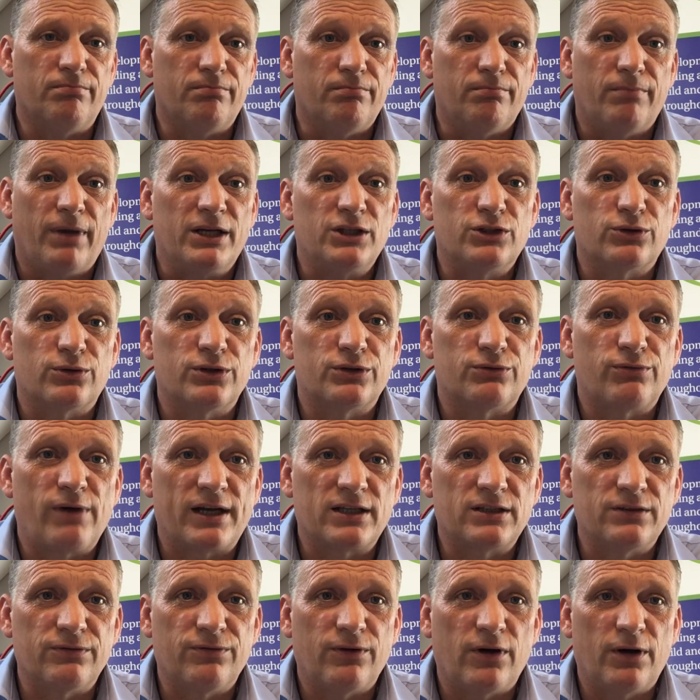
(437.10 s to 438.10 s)
make sure it's
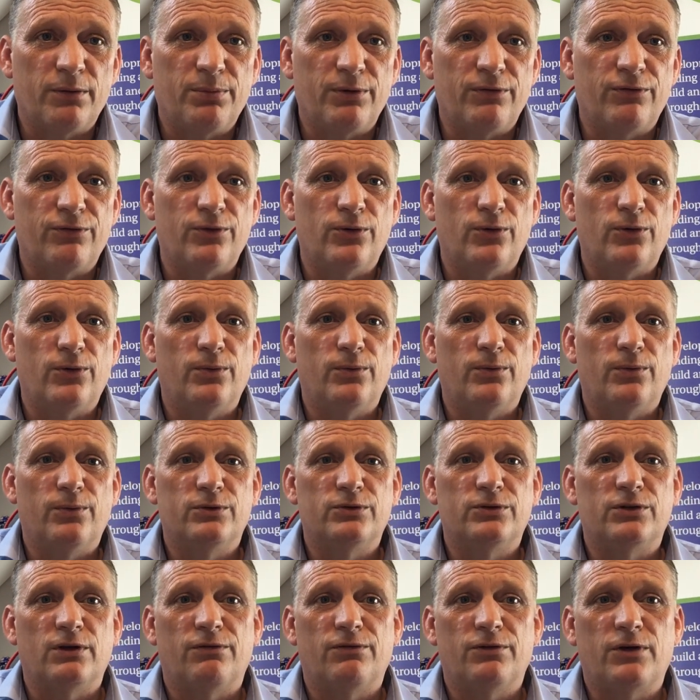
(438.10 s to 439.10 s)
rectified before
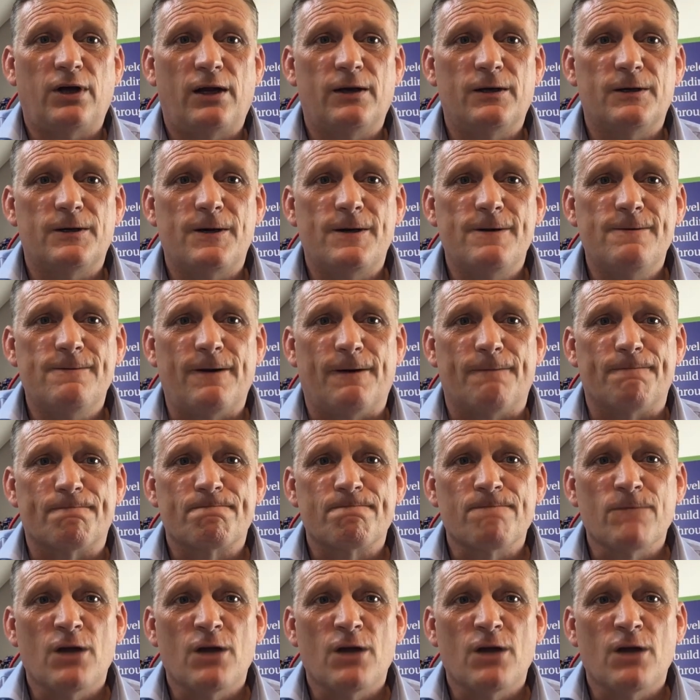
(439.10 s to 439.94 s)
stuff handed over.